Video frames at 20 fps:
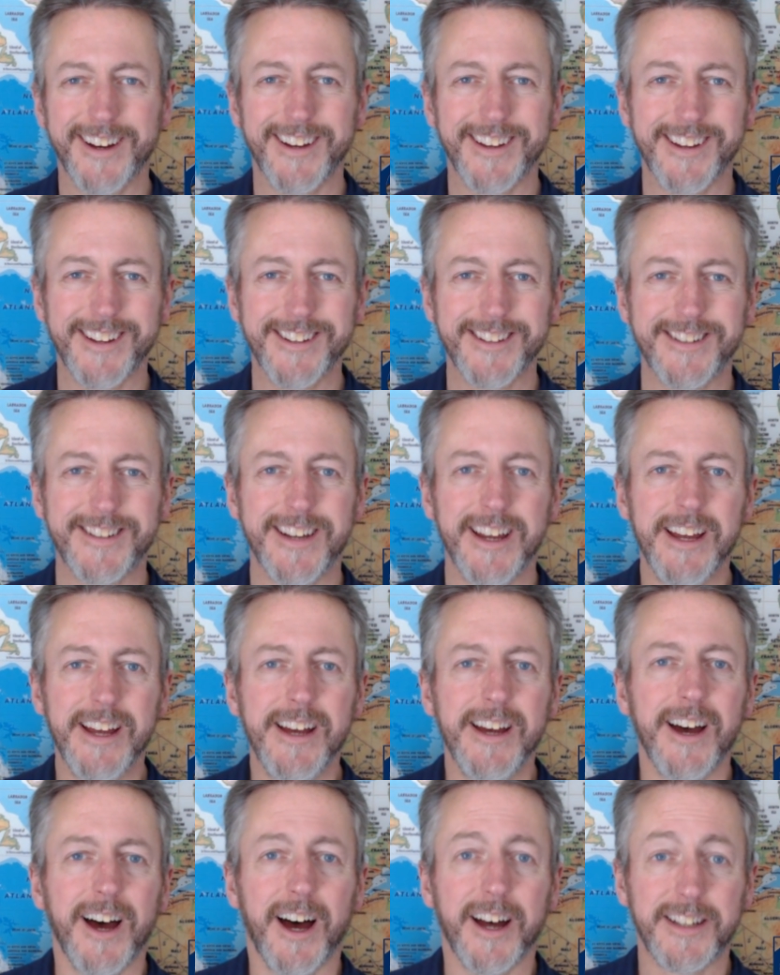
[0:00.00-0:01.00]
is
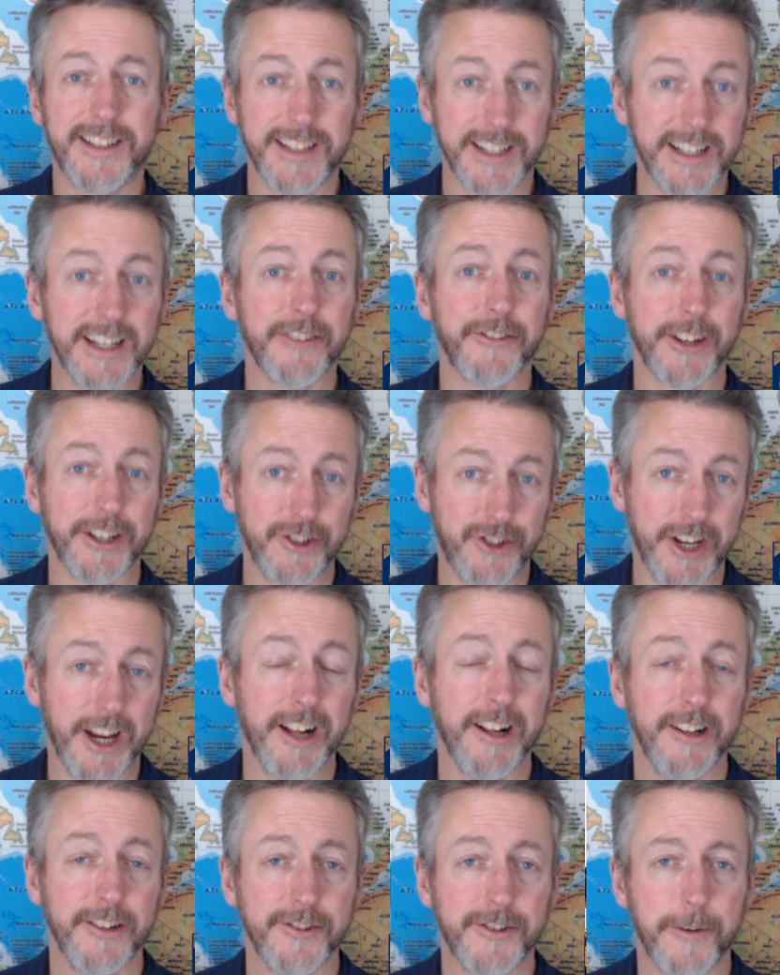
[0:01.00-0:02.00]
a significant
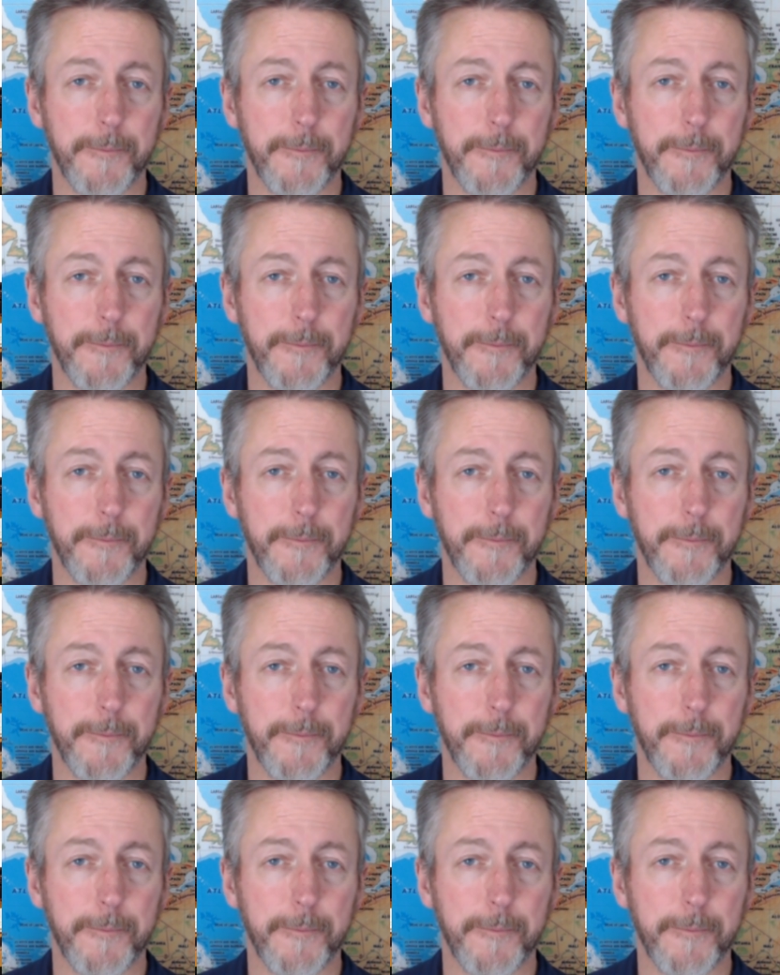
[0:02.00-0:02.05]
challenge.